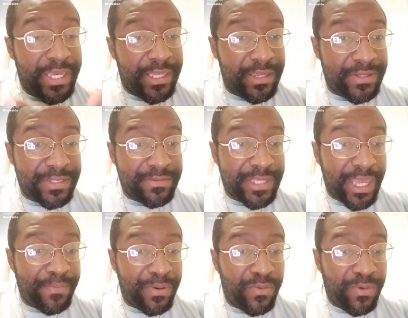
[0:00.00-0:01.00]
there's some
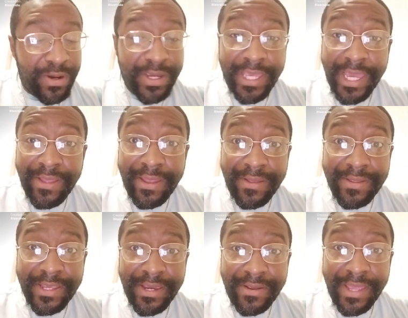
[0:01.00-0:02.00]
type of workout
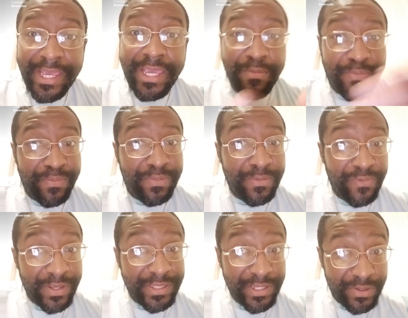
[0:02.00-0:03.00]
out there that can
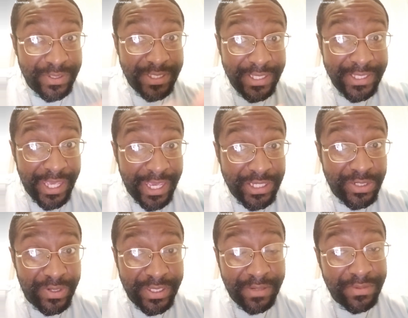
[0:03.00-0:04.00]
reduce these
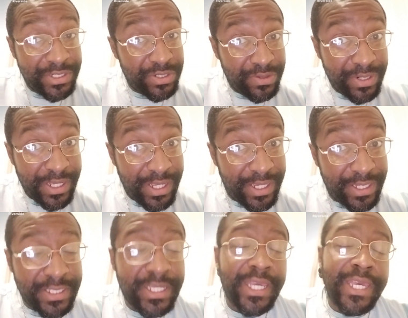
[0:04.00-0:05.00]
injuries. I'm sure it
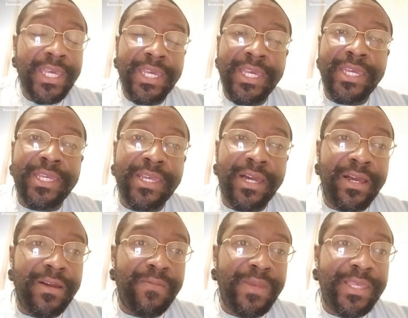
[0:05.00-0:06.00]
is.
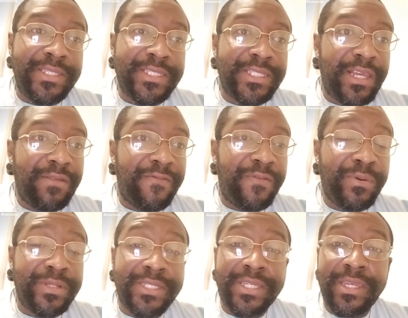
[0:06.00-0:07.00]
It's just
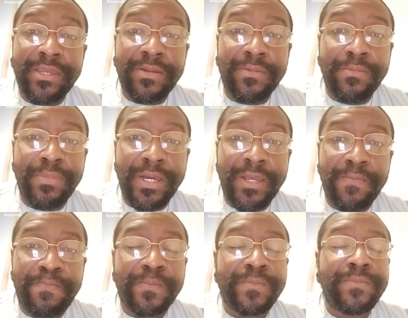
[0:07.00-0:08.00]
unfortunate. But
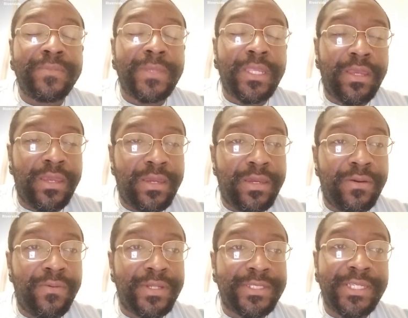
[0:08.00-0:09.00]

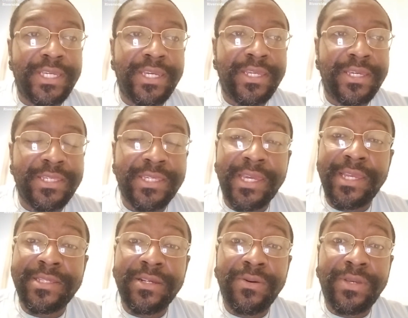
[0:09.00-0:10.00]
once again, shout
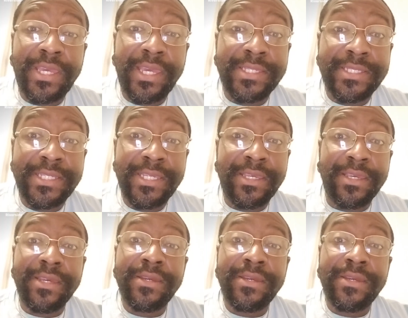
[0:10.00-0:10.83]
out to OKC.